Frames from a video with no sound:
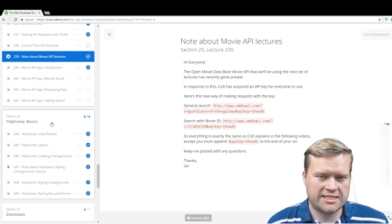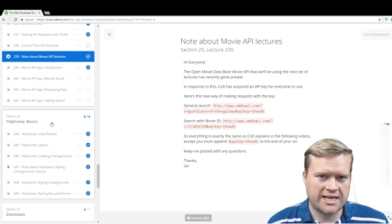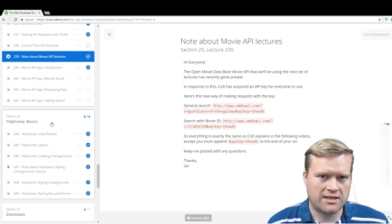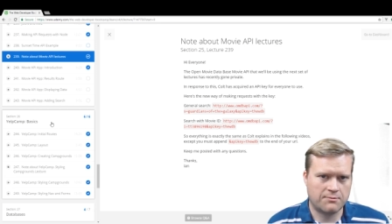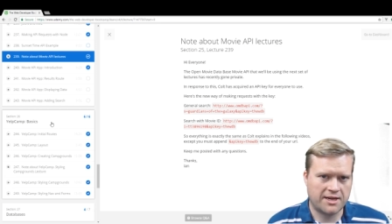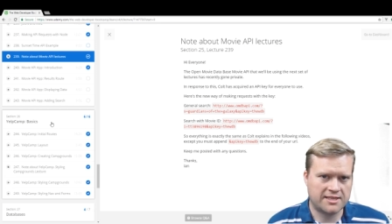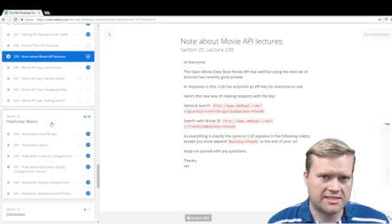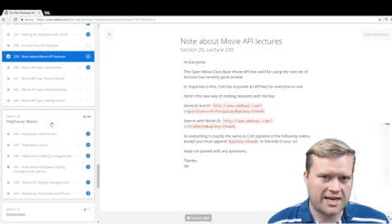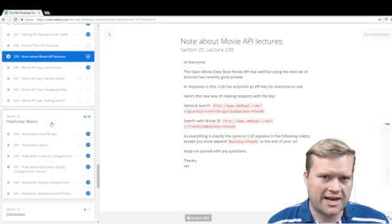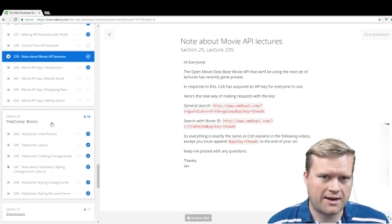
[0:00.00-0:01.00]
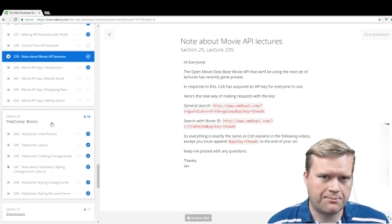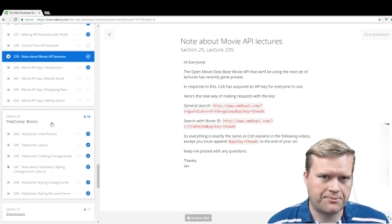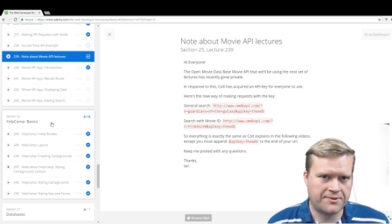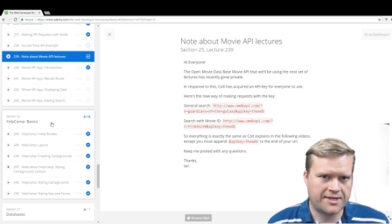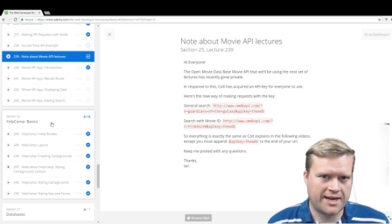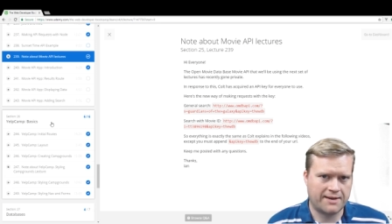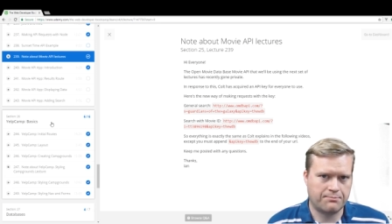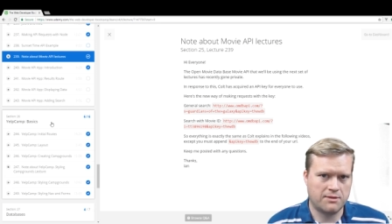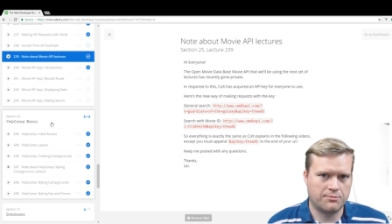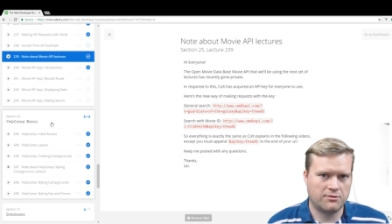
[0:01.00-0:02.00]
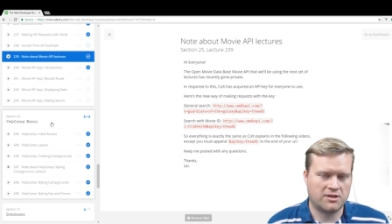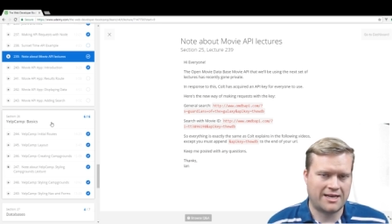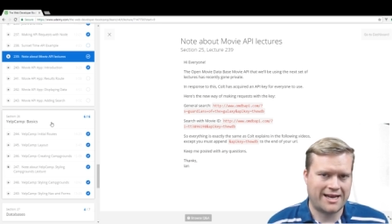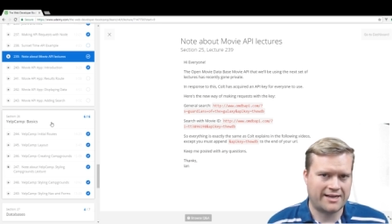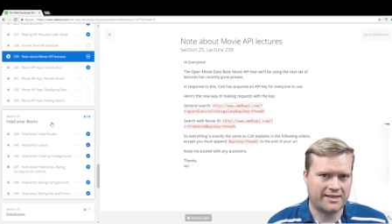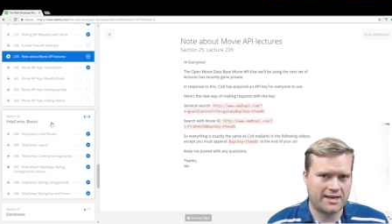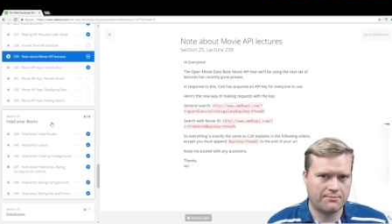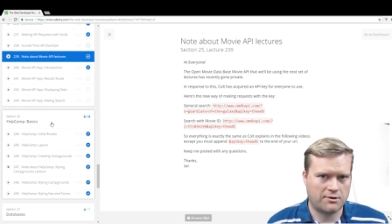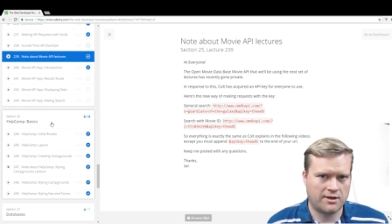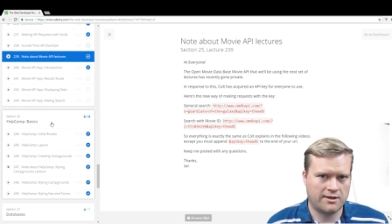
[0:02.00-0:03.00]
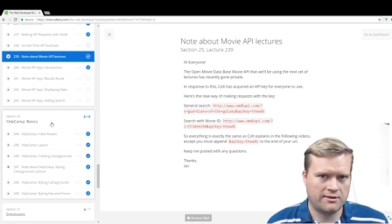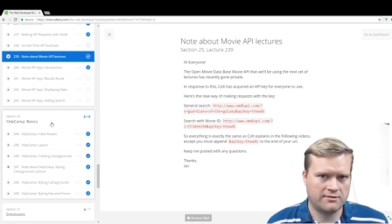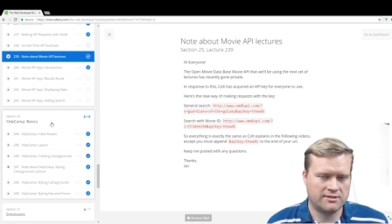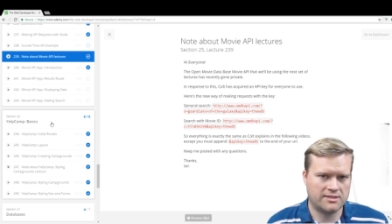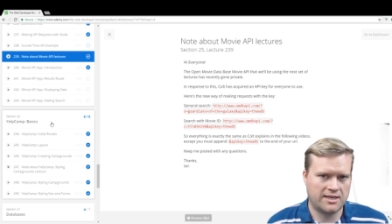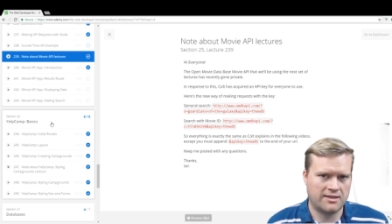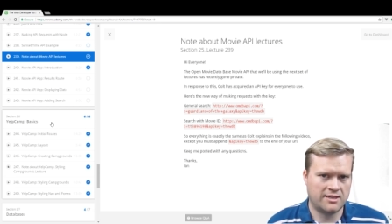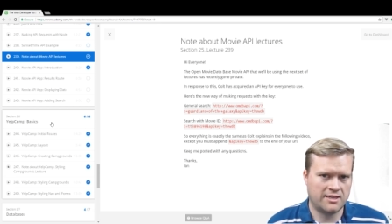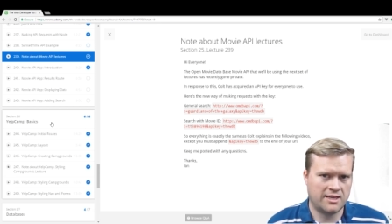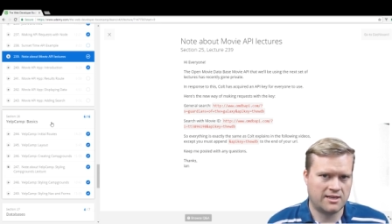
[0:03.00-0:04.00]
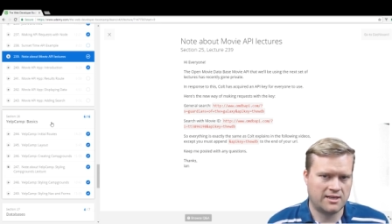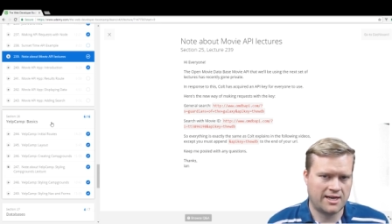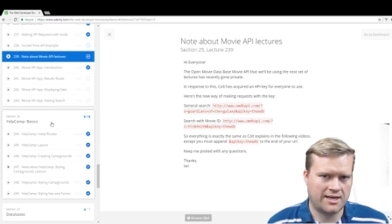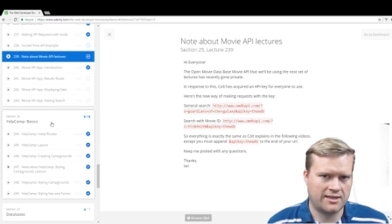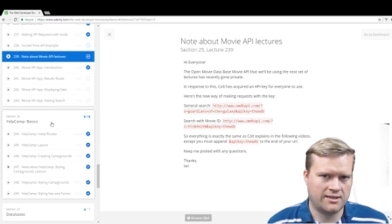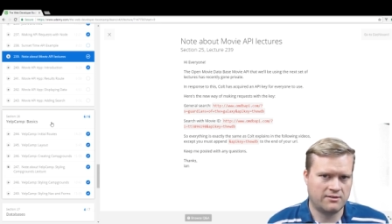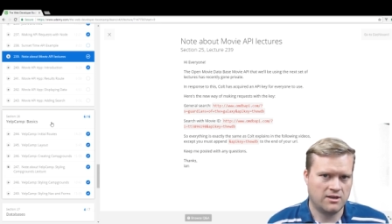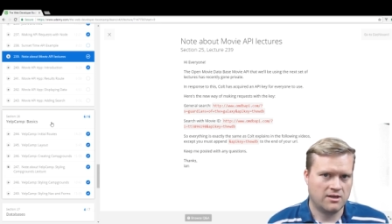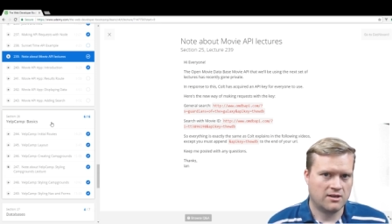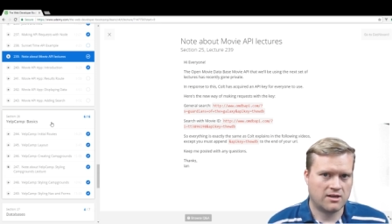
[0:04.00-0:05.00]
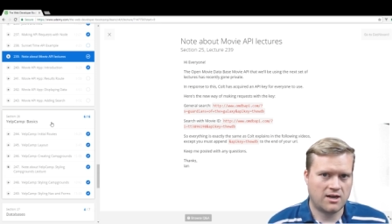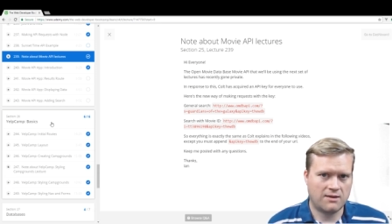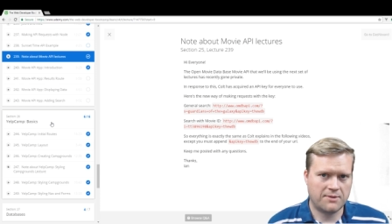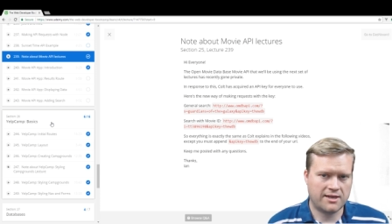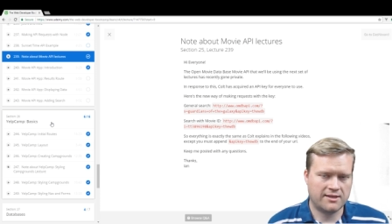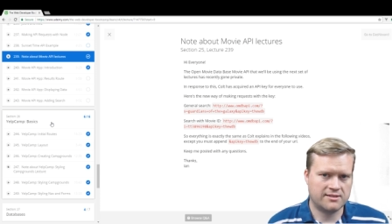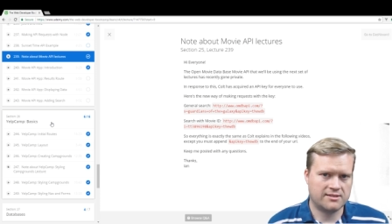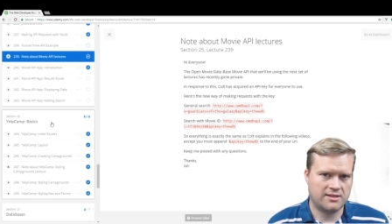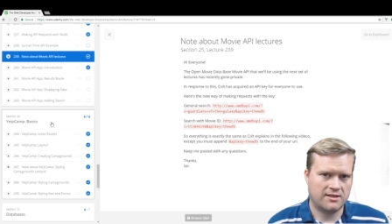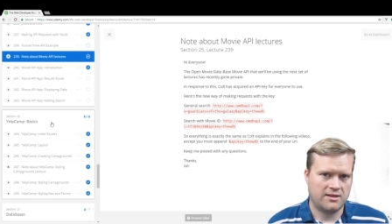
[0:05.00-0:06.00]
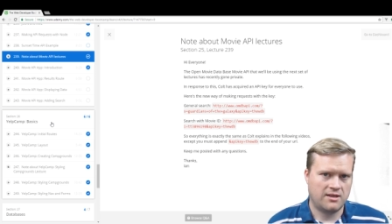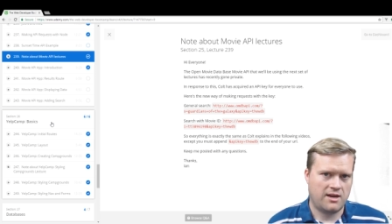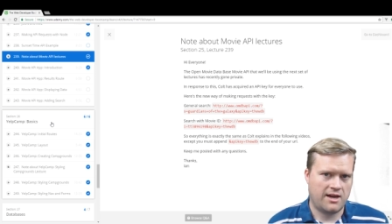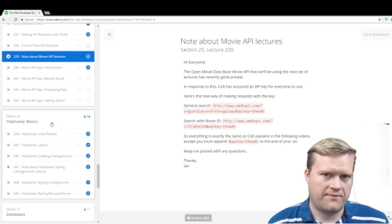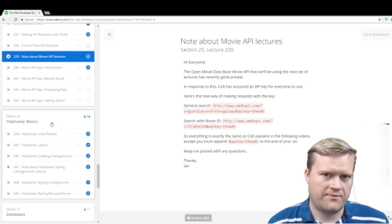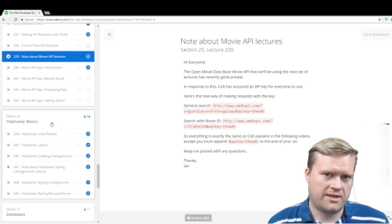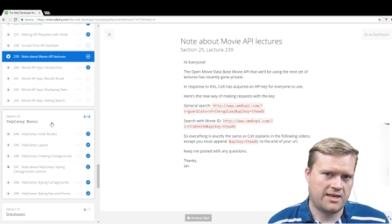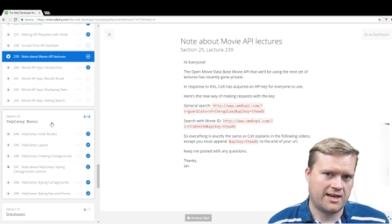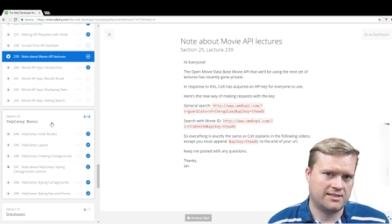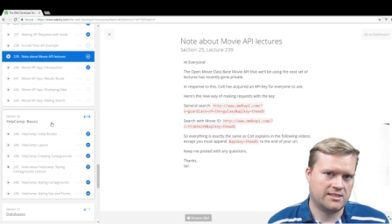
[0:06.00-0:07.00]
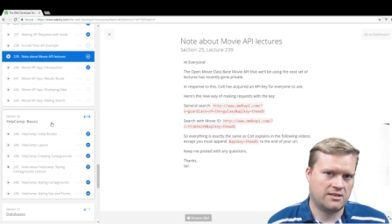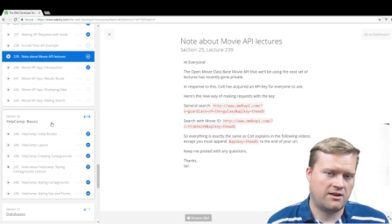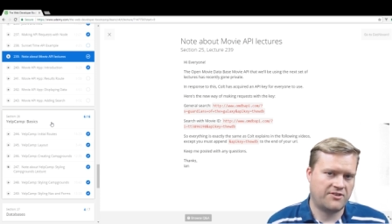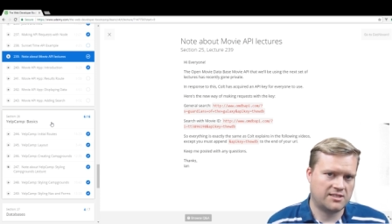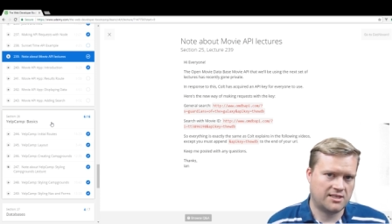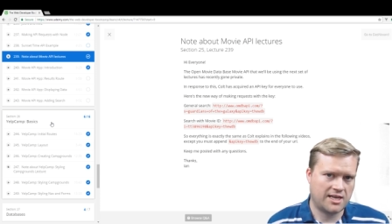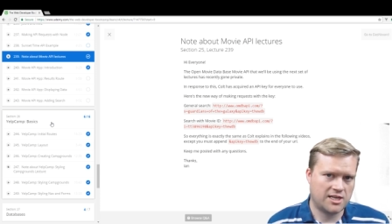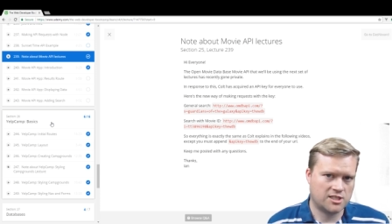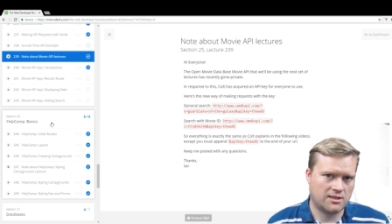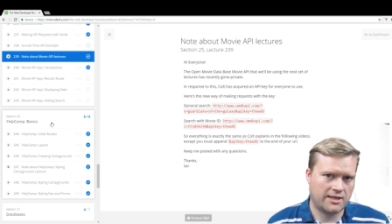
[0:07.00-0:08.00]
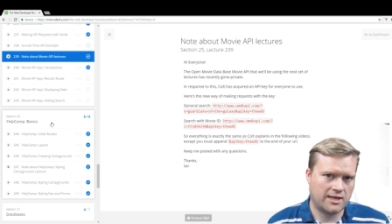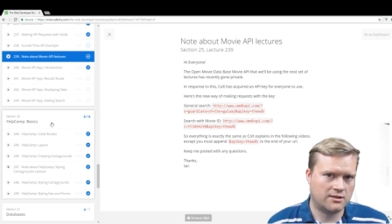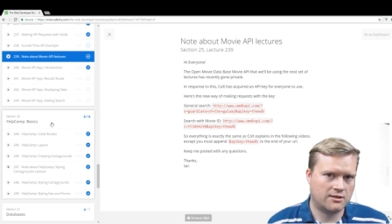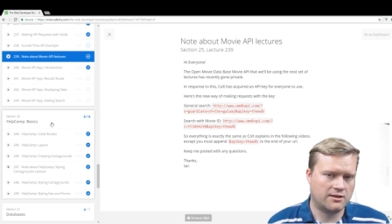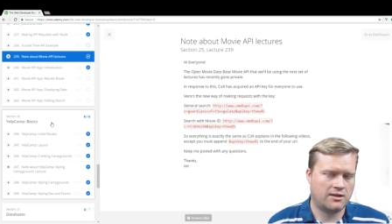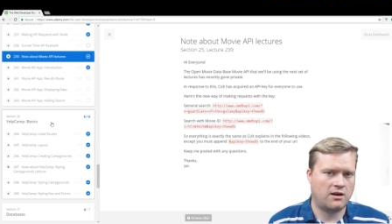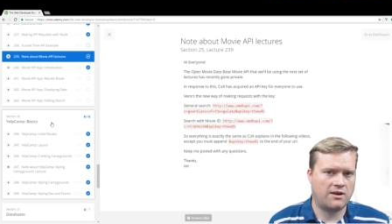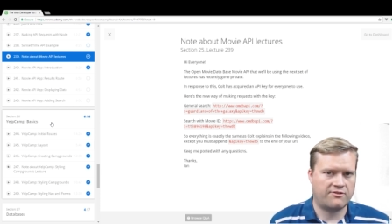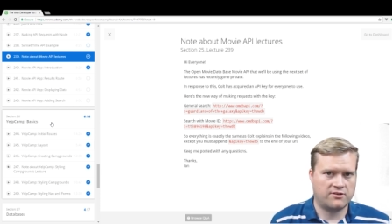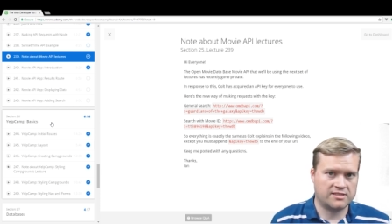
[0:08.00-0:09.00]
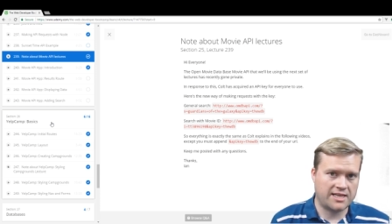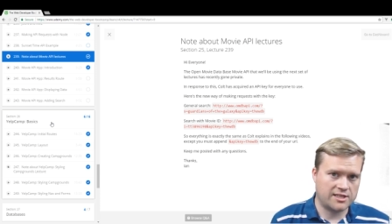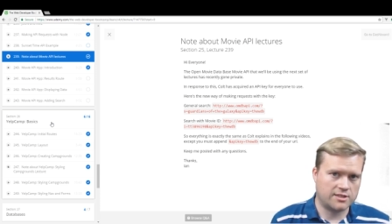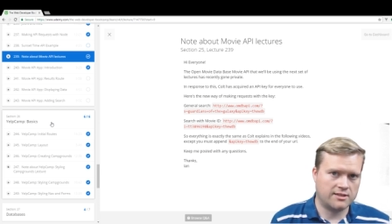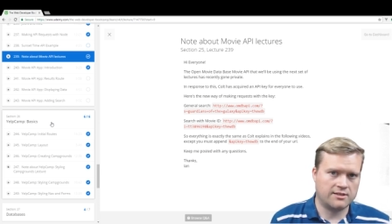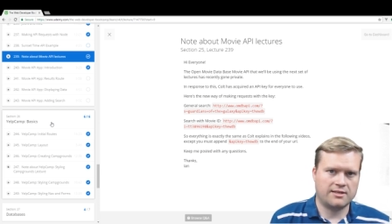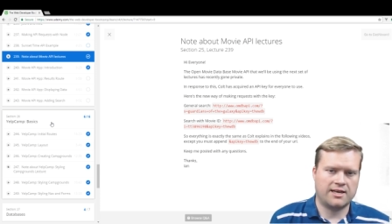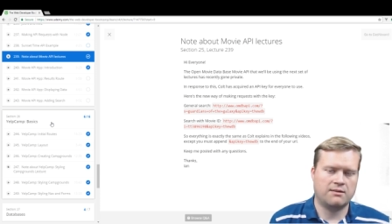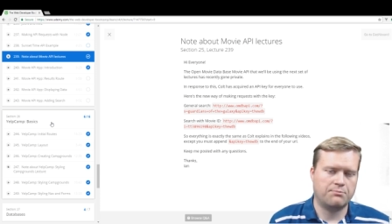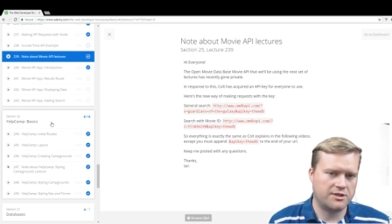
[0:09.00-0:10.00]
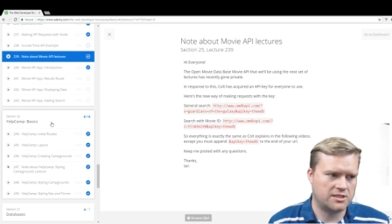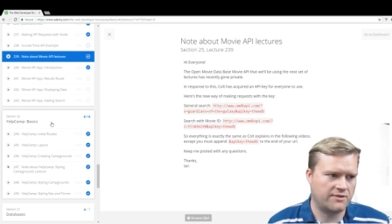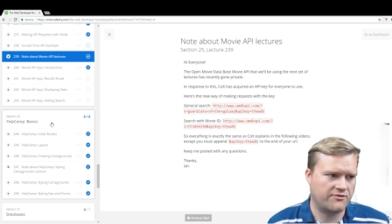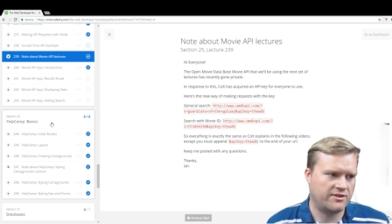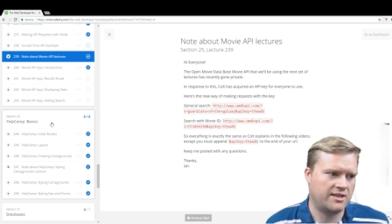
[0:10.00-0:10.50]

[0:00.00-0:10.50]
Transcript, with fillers: database app that people can add campgrounds and then they can add in comments and he adds in authentication later and authorization and a bunch of different